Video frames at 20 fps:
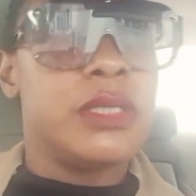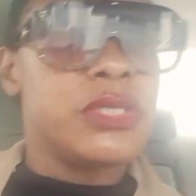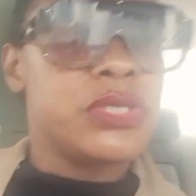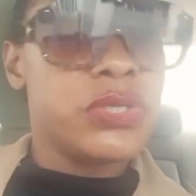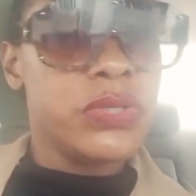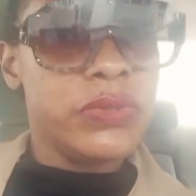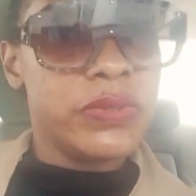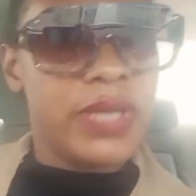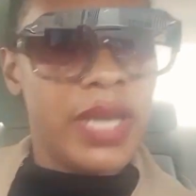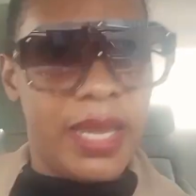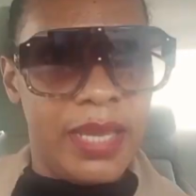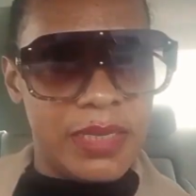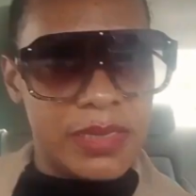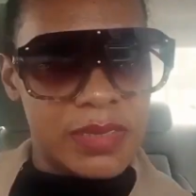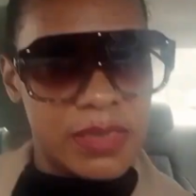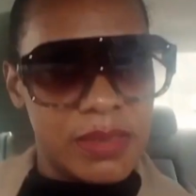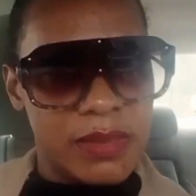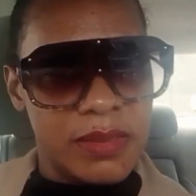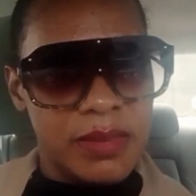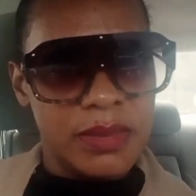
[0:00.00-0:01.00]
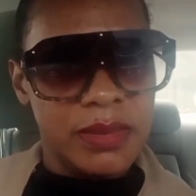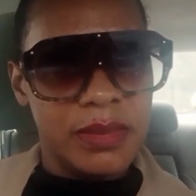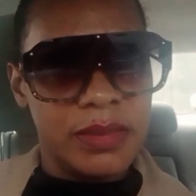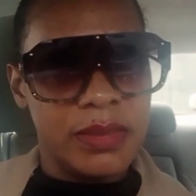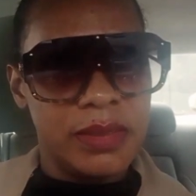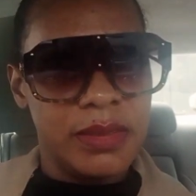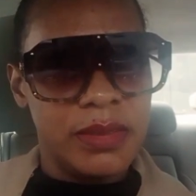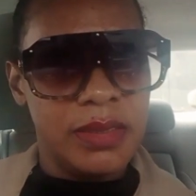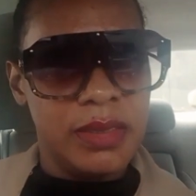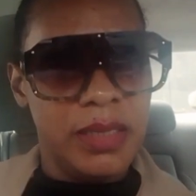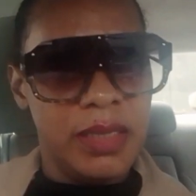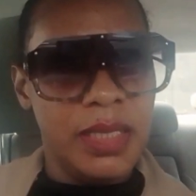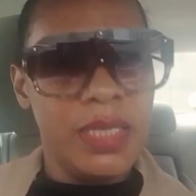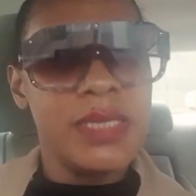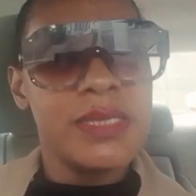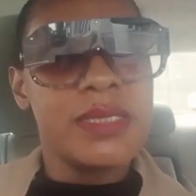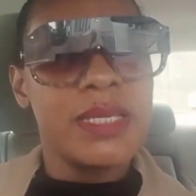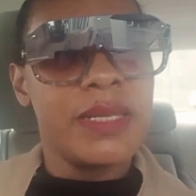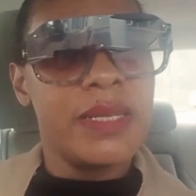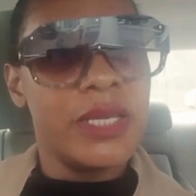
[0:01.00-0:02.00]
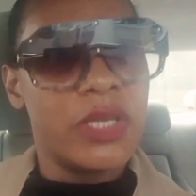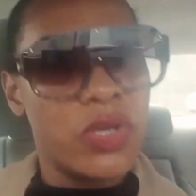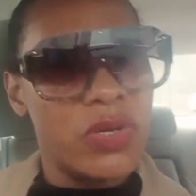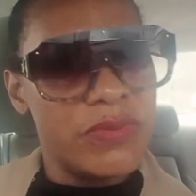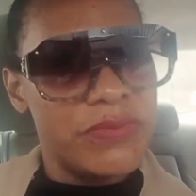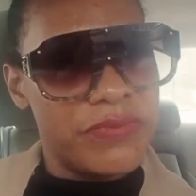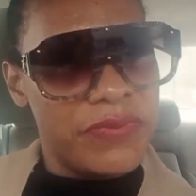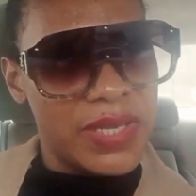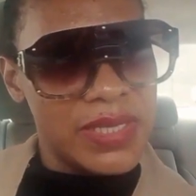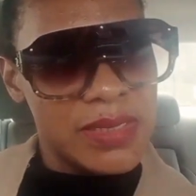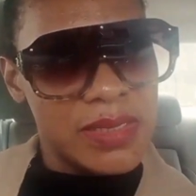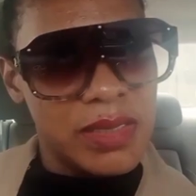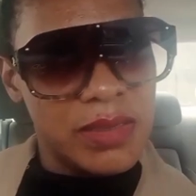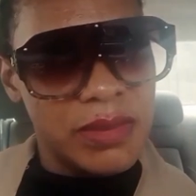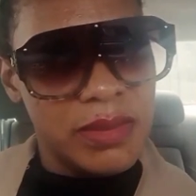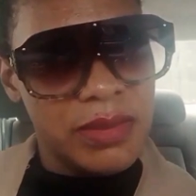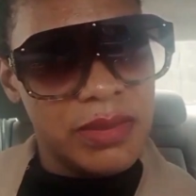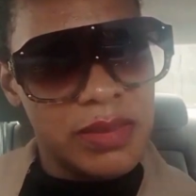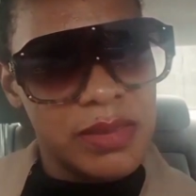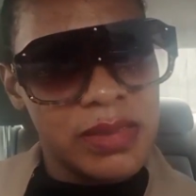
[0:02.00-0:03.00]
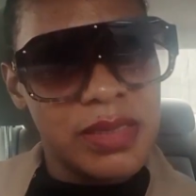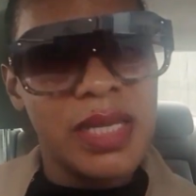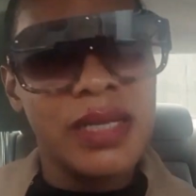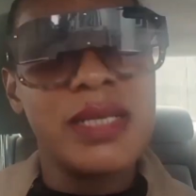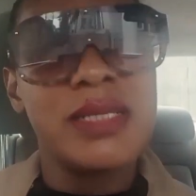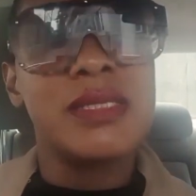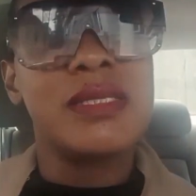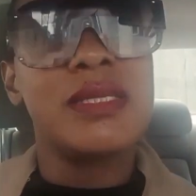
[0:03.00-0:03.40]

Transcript: So guys, he started confessing, started